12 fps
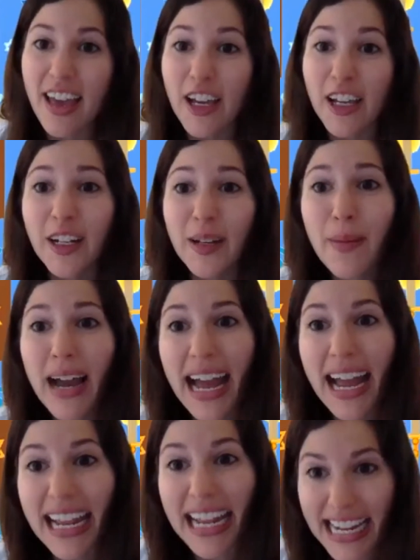
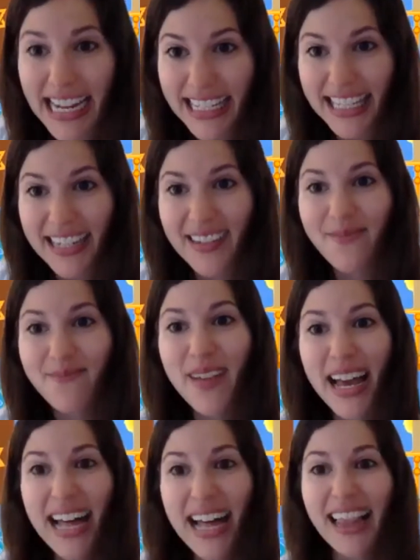Goodbye,
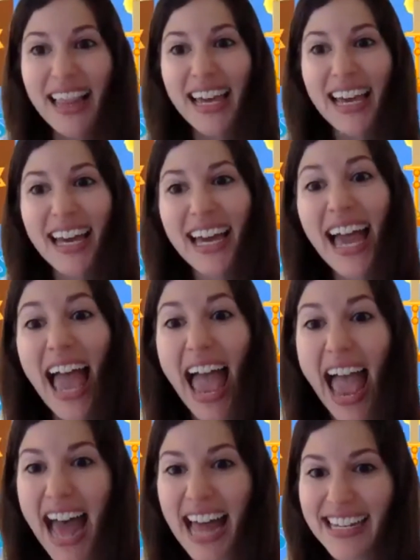Isabella
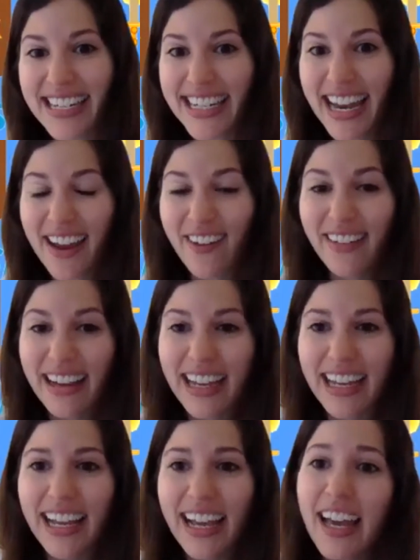and
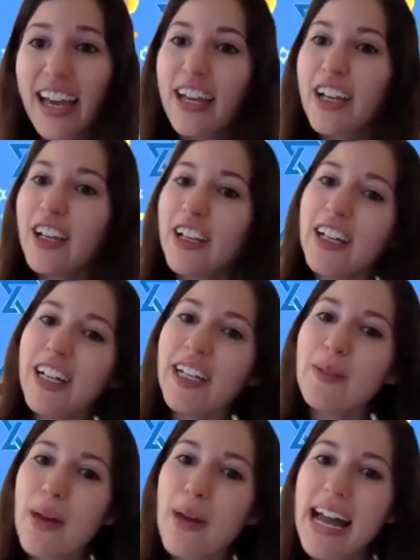Jerry.
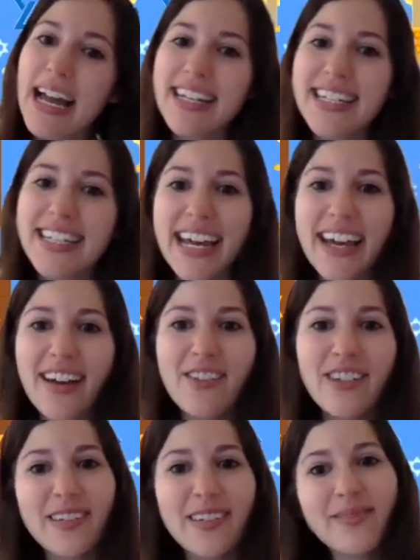Goodbye,
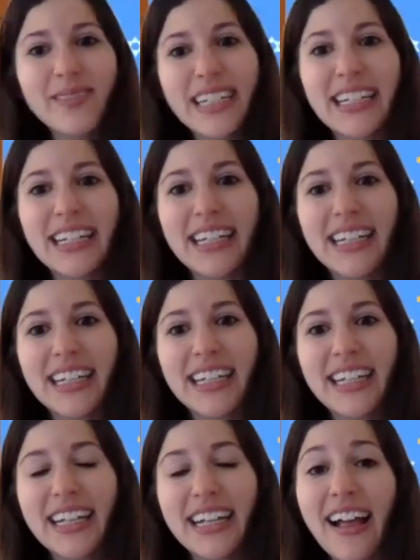Jeremy.
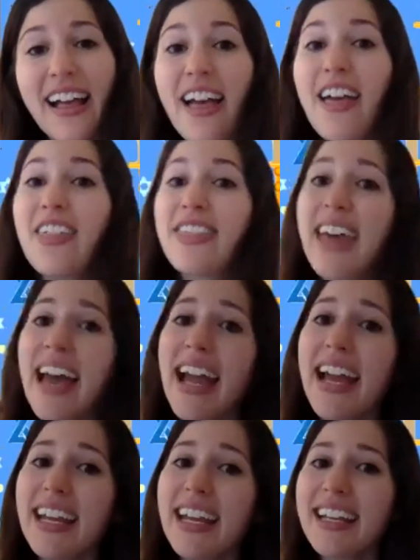
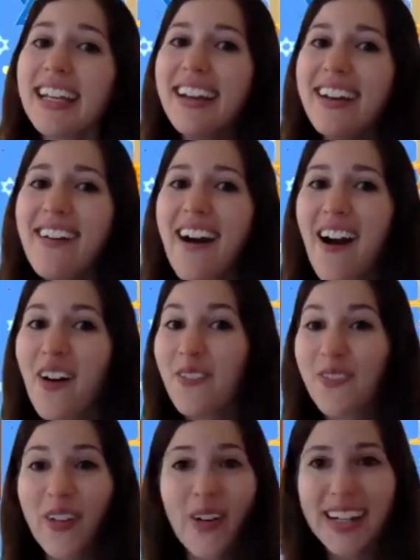Thank you all
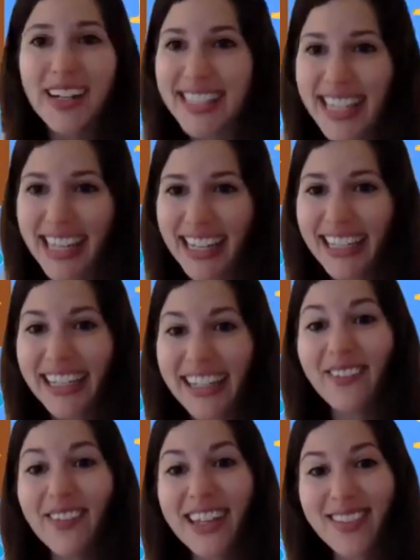for singing with